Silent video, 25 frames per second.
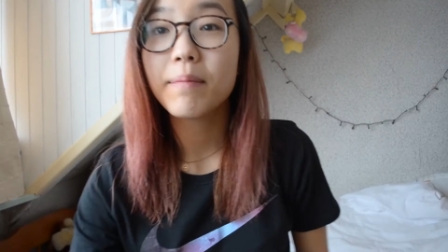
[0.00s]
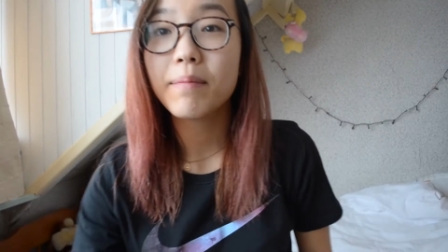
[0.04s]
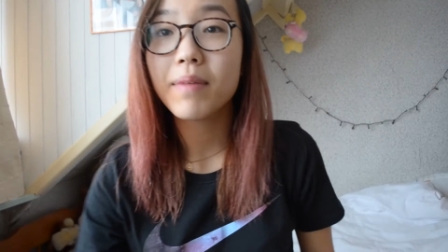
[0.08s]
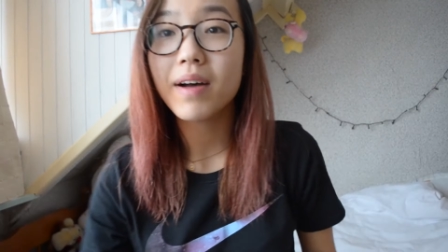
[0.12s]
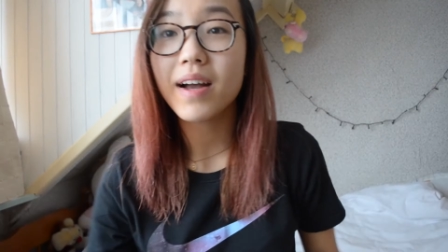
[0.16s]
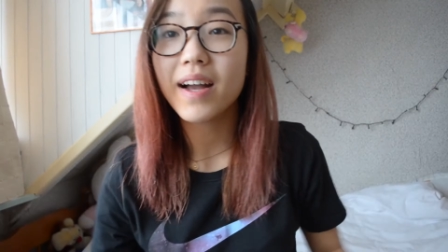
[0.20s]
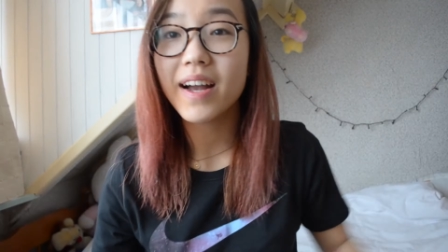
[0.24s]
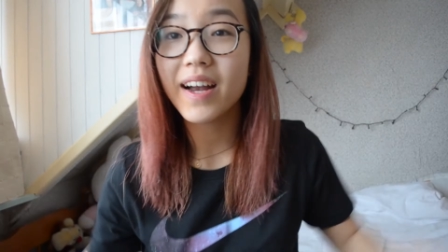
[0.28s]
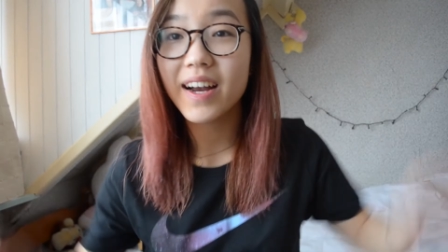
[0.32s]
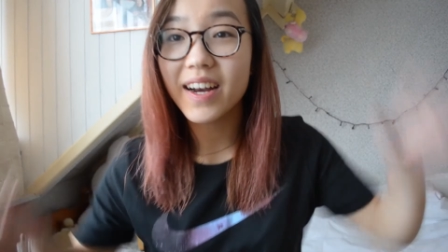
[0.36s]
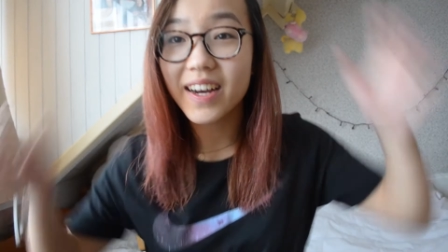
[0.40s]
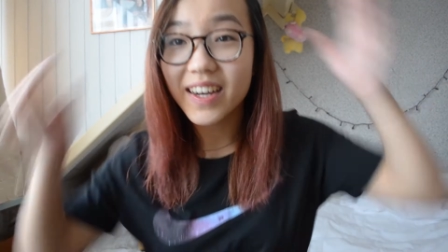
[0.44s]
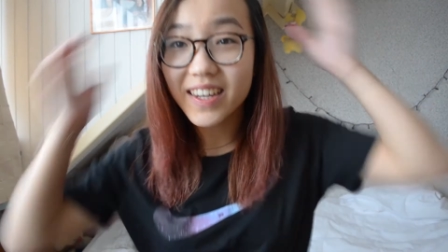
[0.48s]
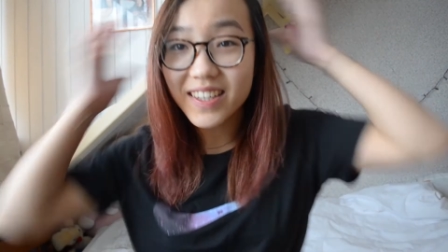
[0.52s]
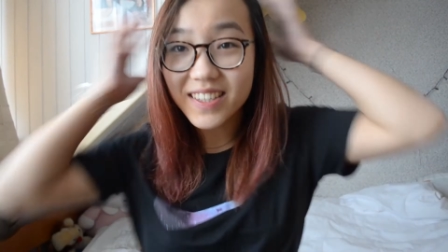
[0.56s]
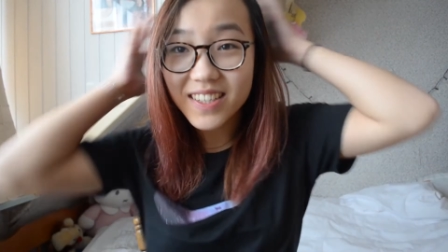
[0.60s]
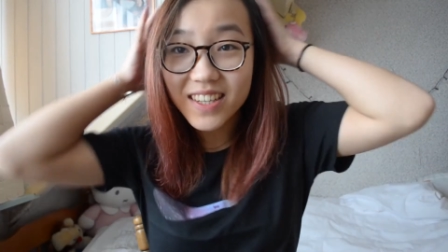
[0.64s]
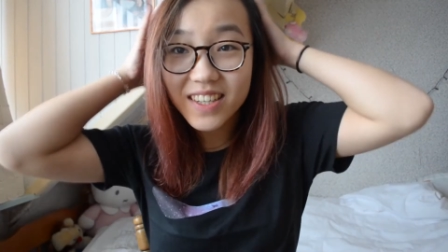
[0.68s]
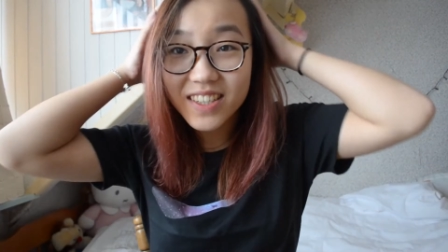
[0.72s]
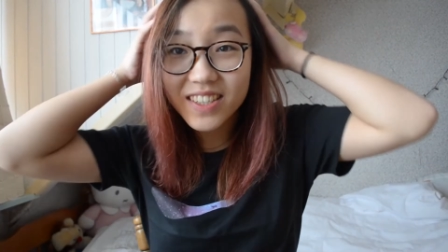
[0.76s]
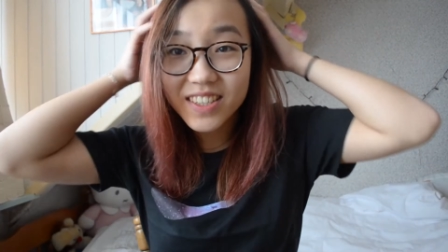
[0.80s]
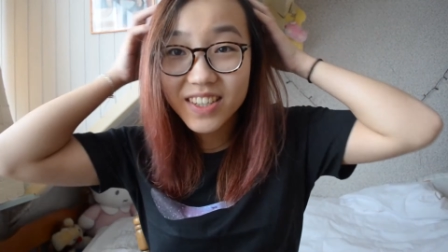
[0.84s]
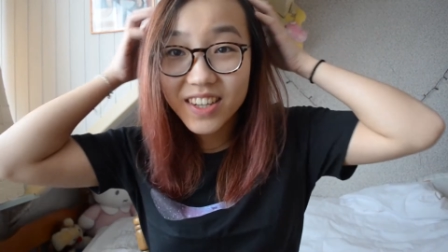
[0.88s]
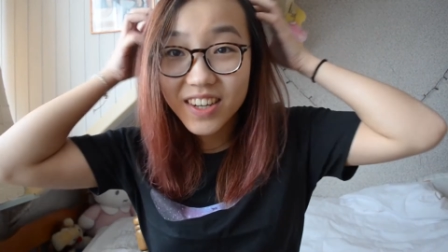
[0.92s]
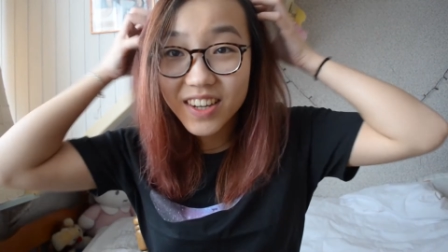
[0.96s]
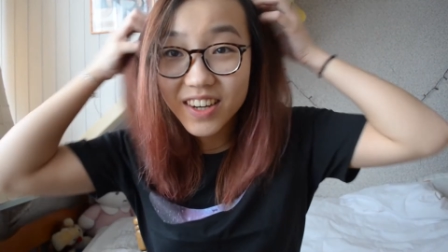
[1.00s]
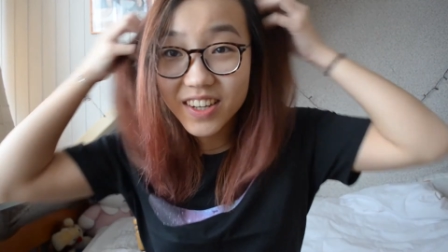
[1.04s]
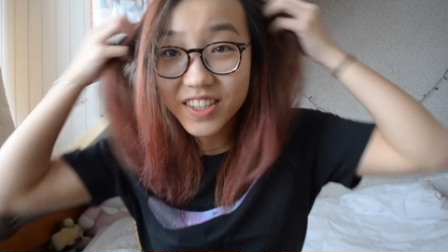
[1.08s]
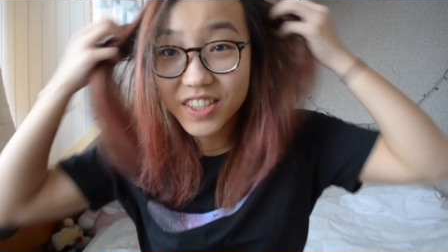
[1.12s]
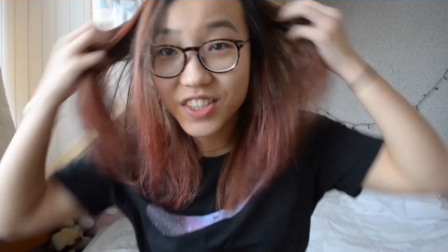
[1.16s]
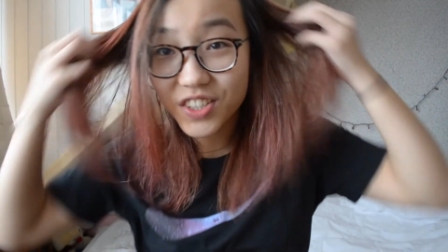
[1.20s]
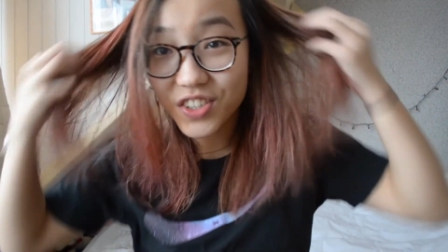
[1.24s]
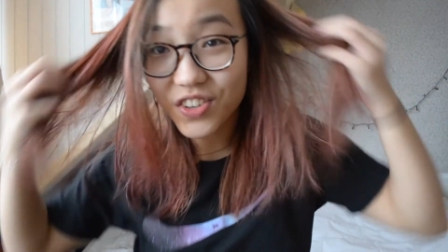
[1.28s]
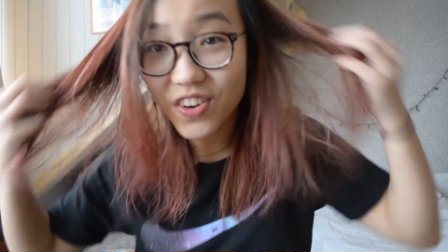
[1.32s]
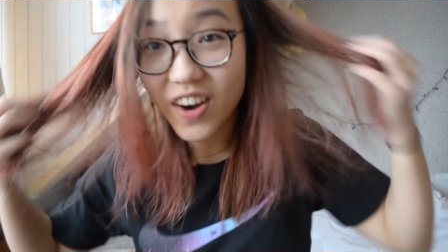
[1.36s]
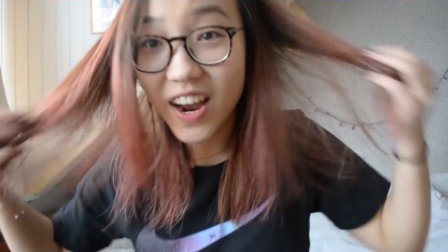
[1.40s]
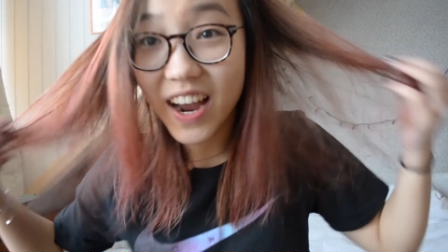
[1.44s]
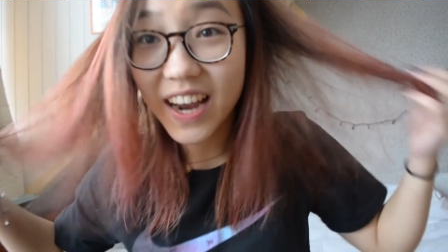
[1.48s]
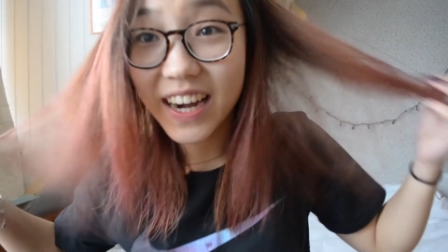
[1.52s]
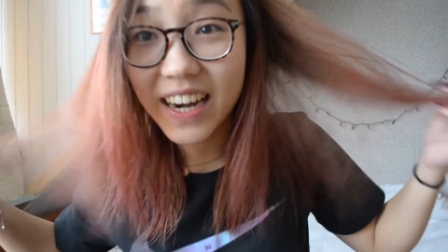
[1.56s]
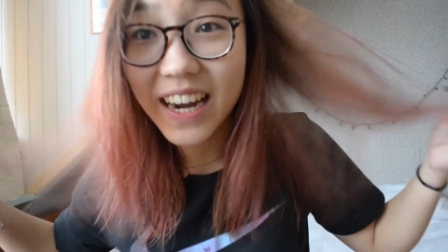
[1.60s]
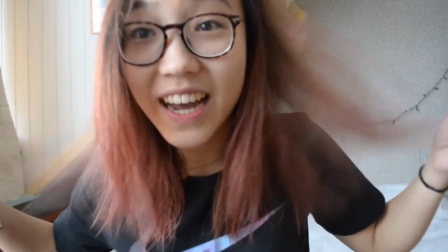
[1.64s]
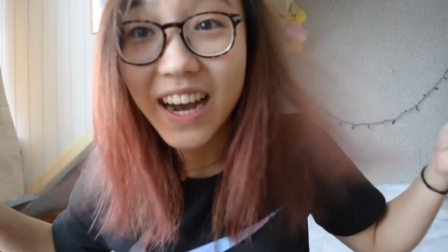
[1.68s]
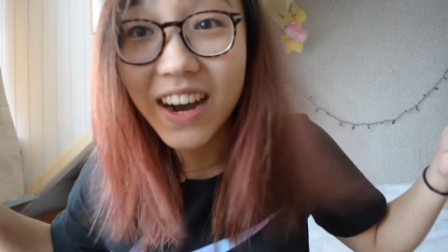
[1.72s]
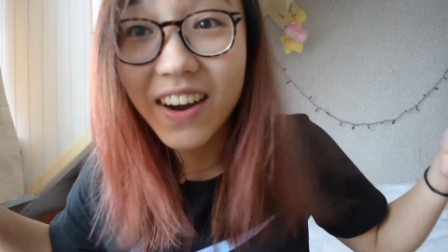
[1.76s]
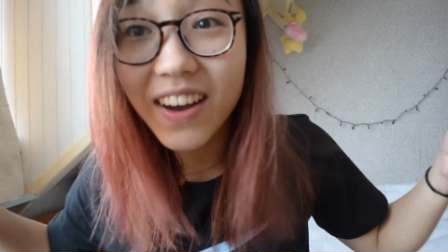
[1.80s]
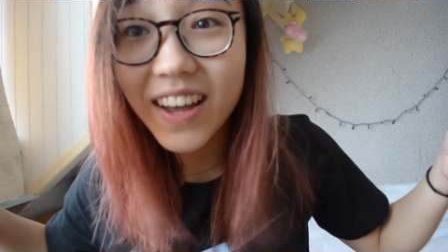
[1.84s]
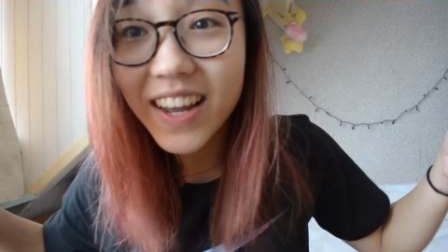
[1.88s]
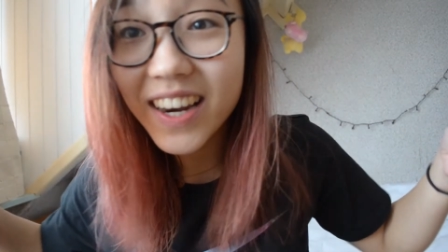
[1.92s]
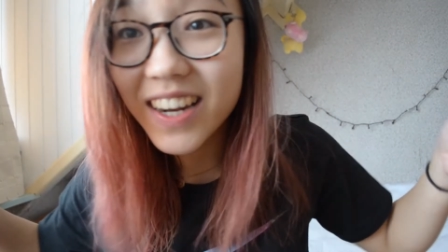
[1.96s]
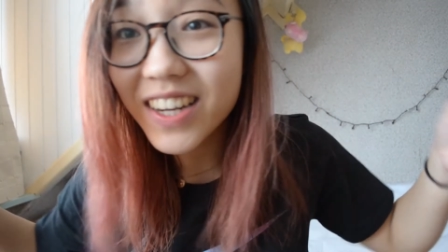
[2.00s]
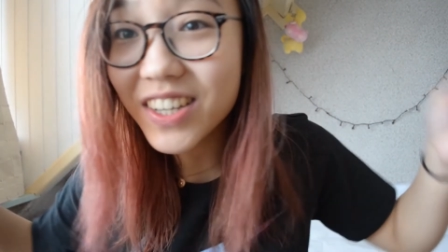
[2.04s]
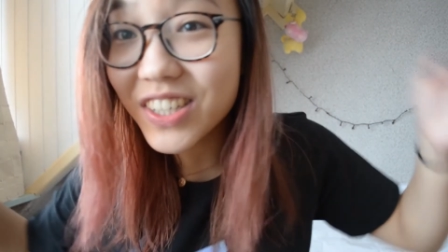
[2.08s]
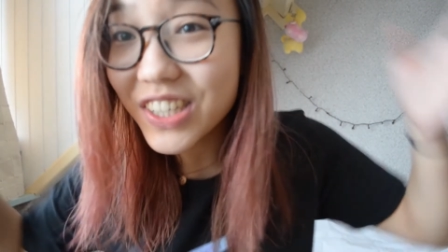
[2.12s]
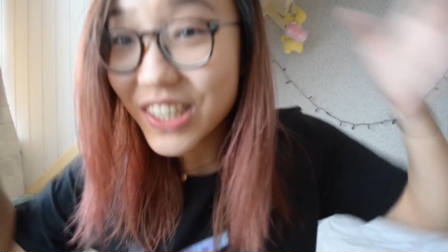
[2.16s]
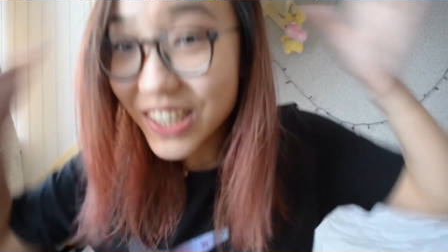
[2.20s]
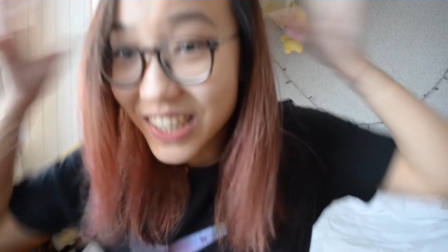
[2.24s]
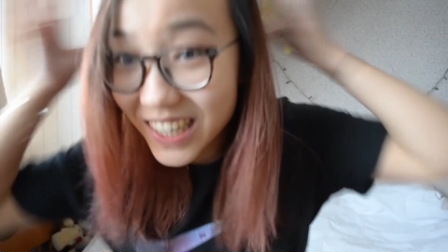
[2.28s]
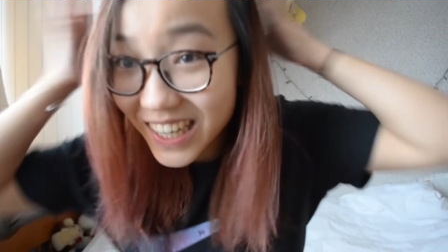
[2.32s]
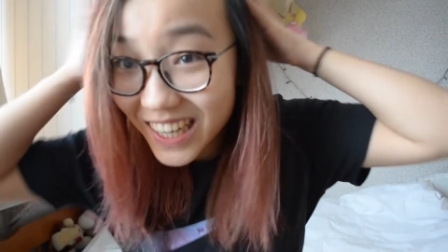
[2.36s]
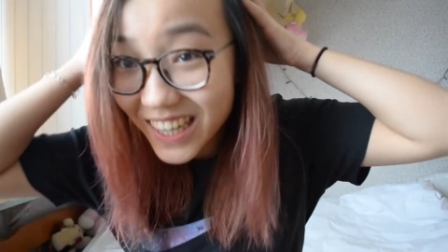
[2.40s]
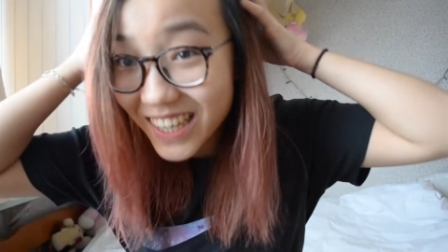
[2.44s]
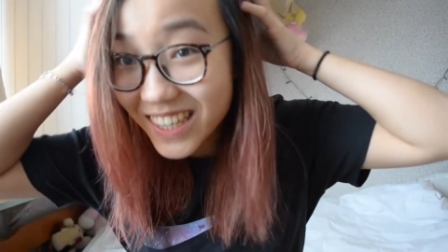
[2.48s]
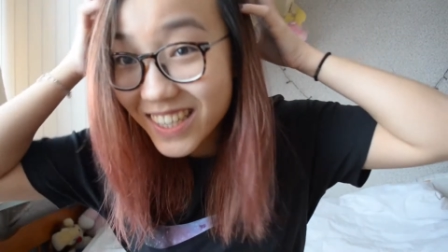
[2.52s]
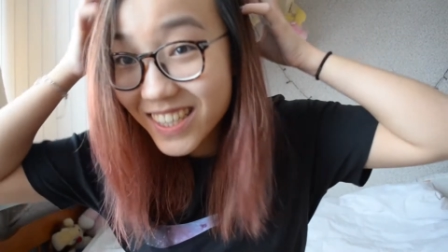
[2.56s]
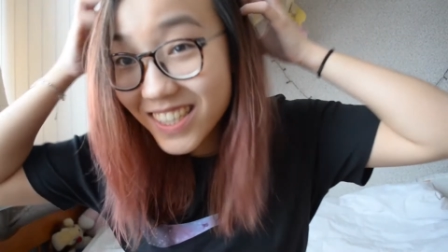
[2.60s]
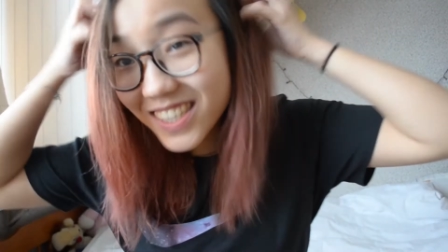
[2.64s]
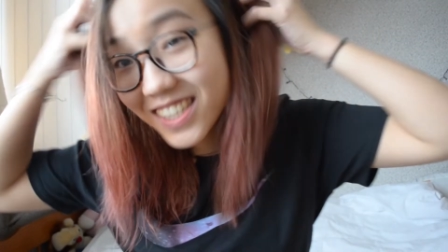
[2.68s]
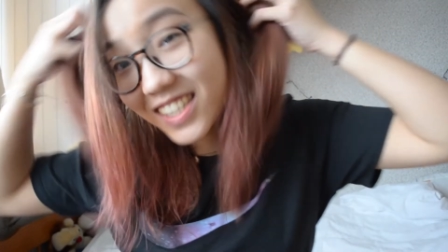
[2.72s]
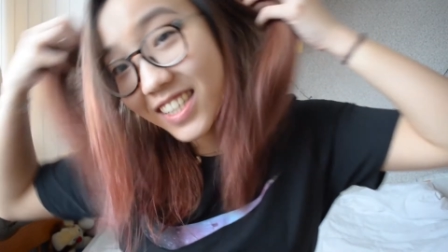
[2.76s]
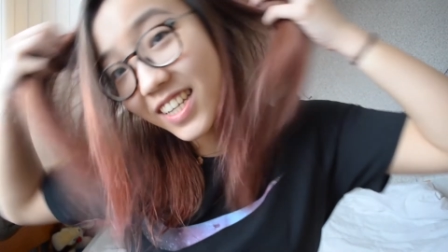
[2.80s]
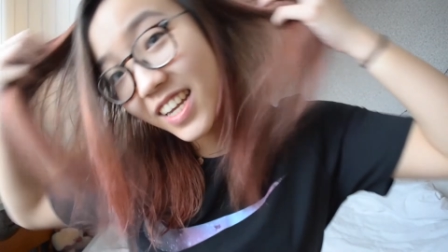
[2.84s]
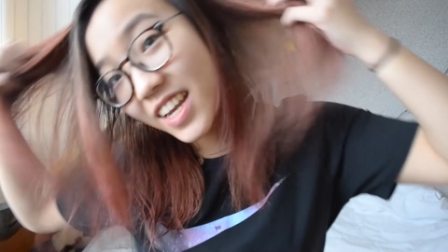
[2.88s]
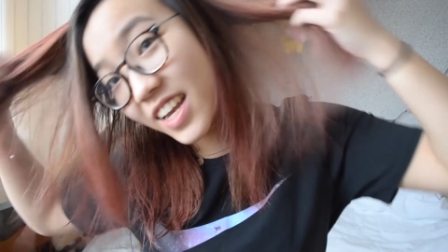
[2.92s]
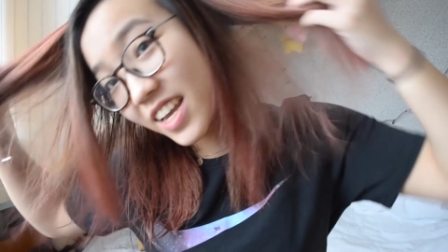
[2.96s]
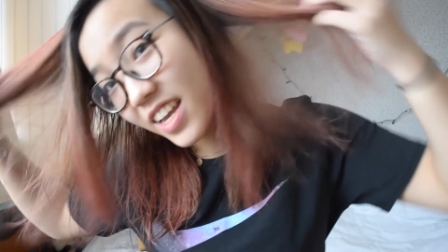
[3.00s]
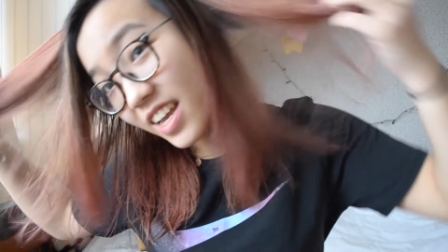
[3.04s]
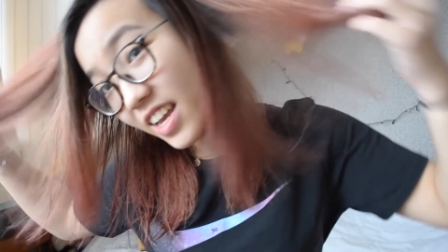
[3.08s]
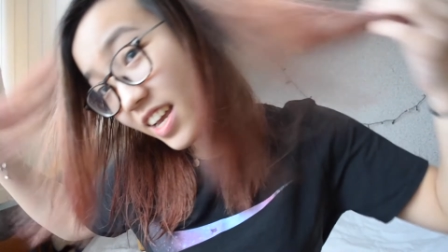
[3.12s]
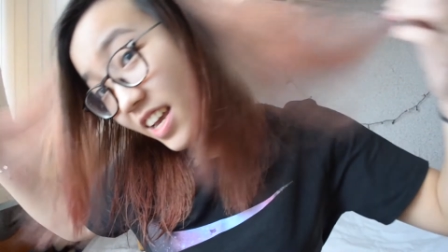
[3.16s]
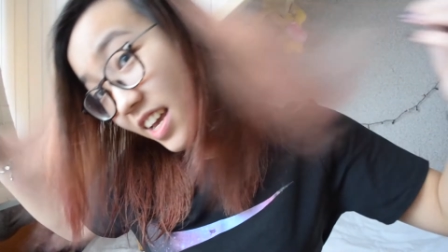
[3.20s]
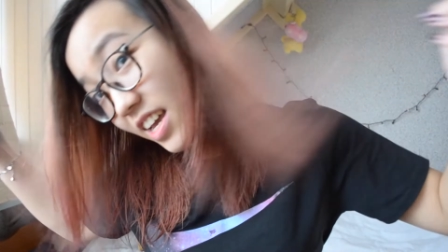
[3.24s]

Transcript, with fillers: My hair is as good as dry now, and as you can see,